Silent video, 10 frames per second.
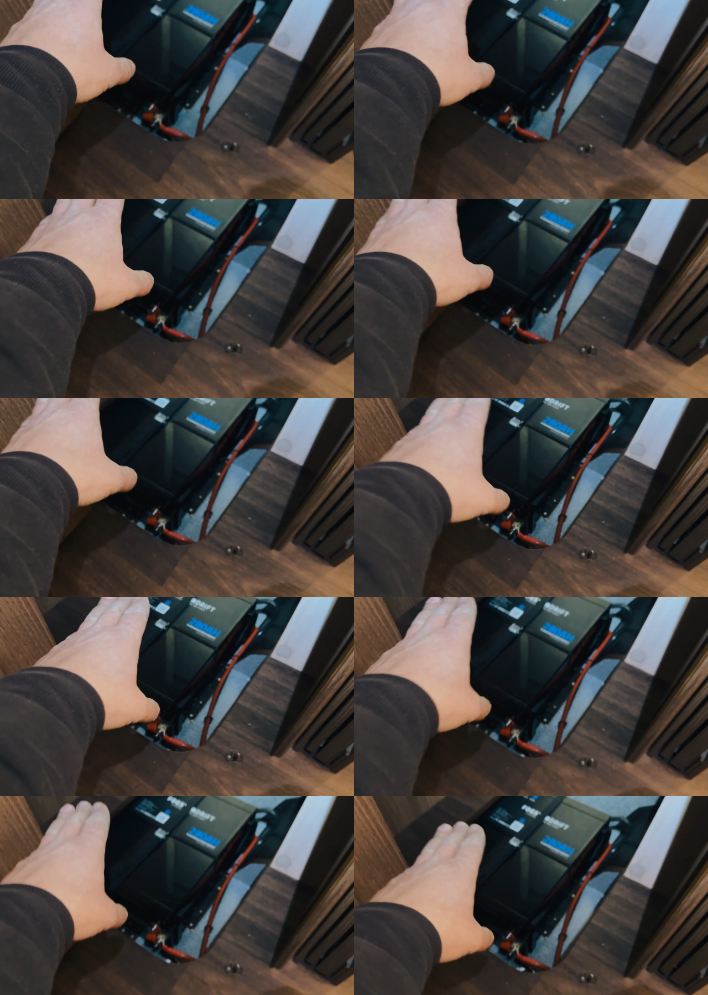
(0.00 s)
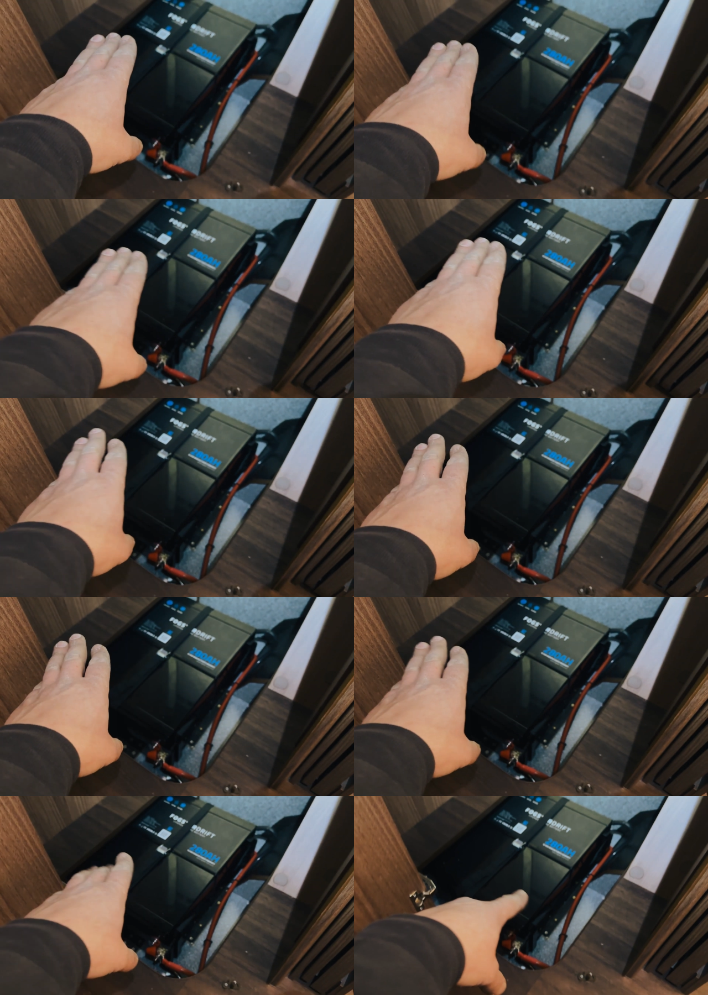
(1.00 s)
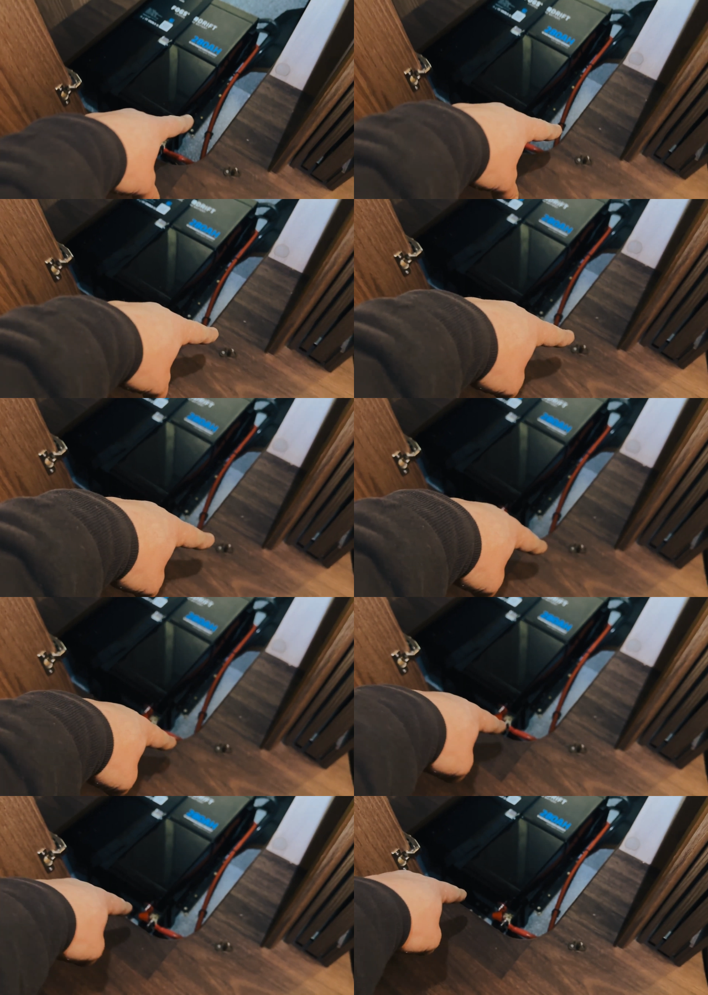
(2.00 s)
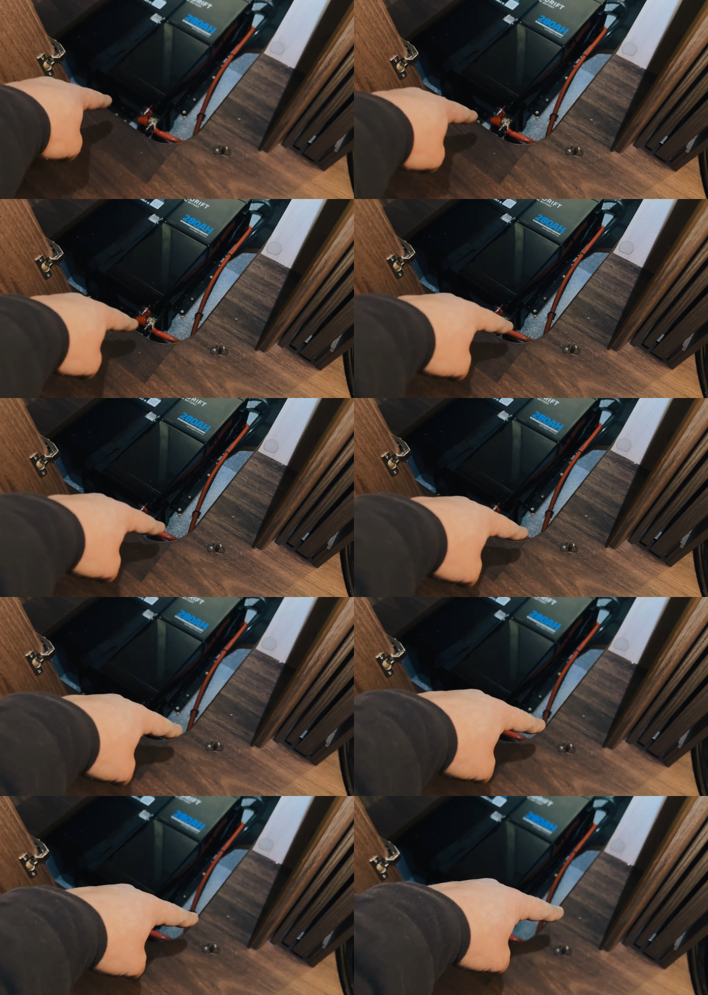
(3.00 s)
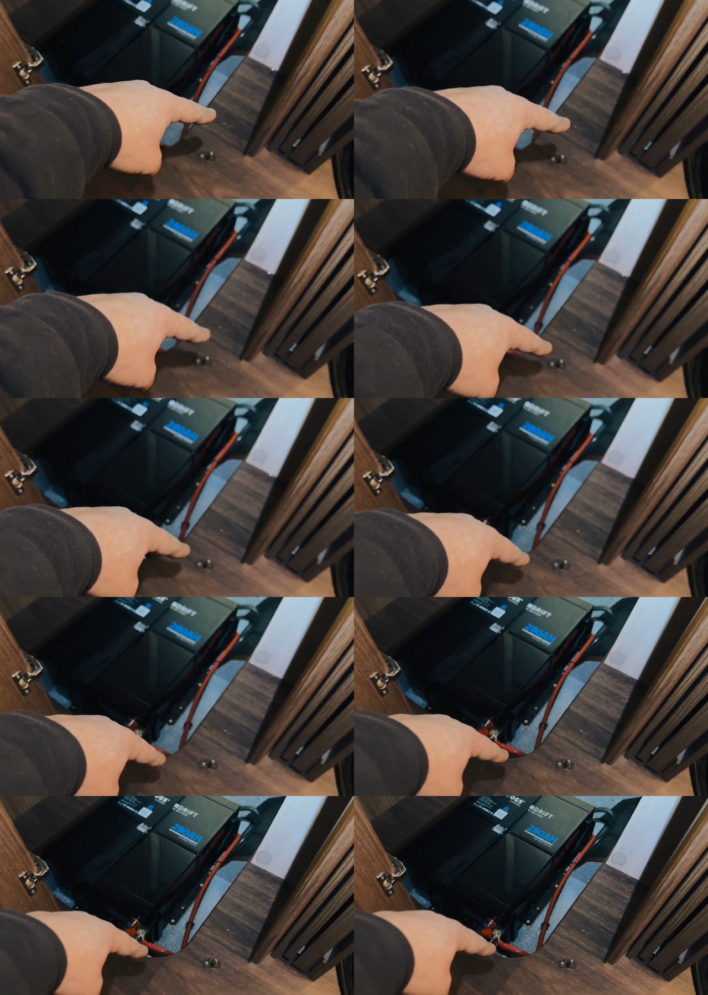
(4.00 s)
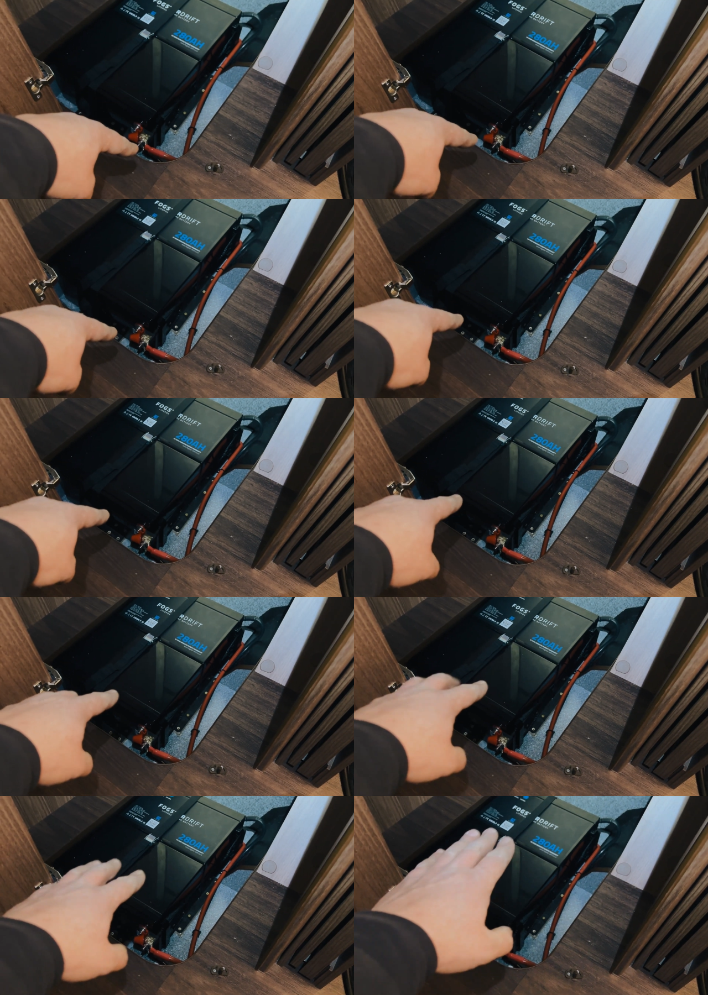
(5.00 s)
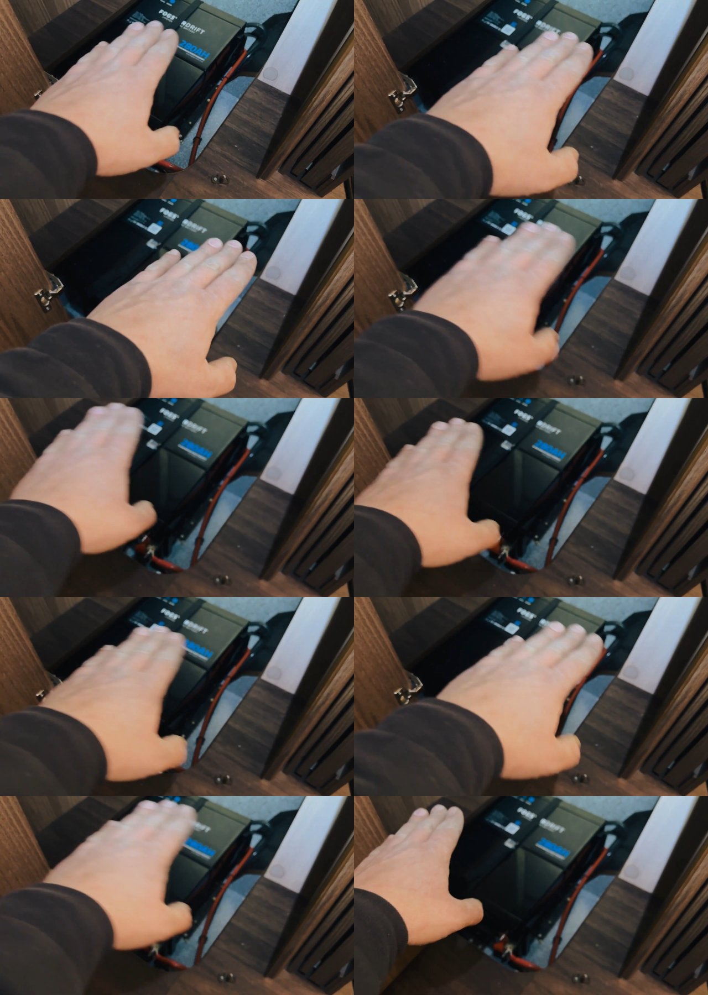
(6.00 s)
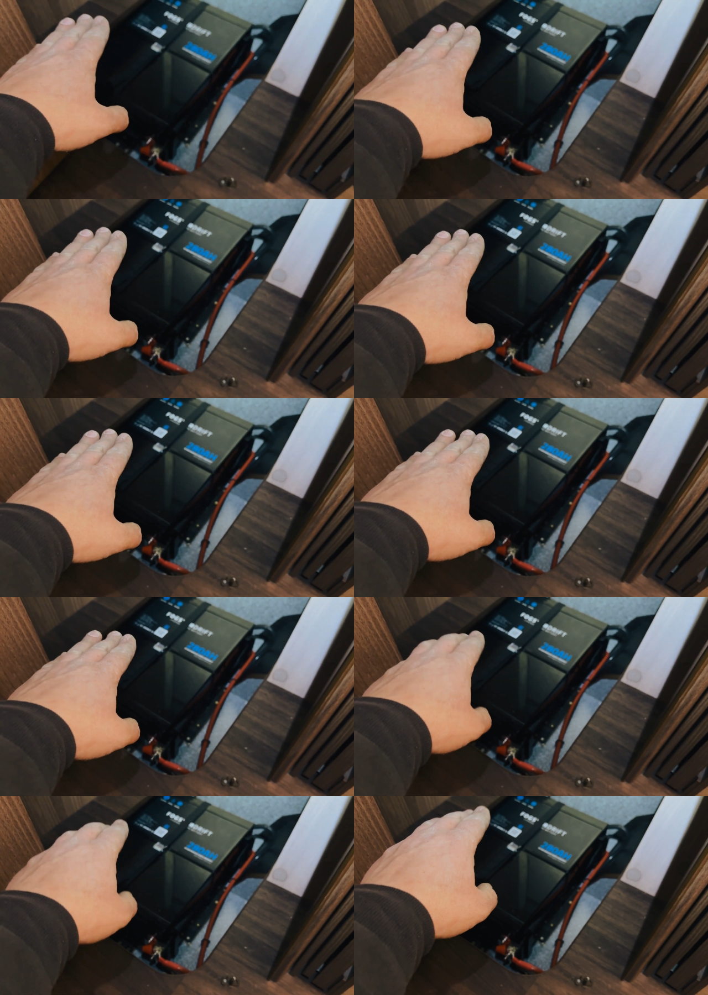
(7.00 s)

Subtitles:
[unreadable: no face in view]